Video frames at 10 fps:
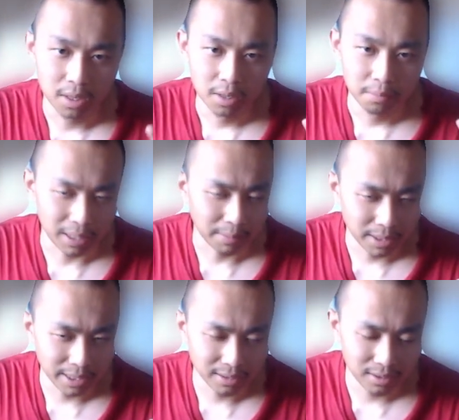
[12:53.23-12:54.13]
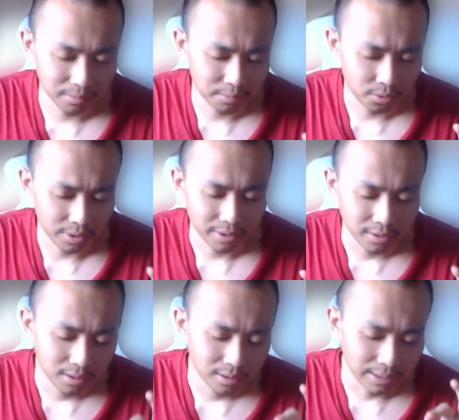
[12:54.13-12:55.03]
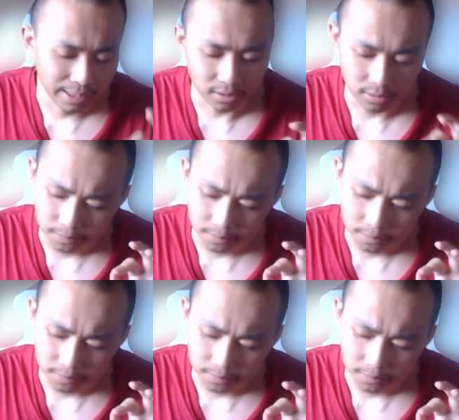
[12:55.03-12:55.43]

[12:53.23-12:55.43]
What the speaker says: but I'm going to get to the point later.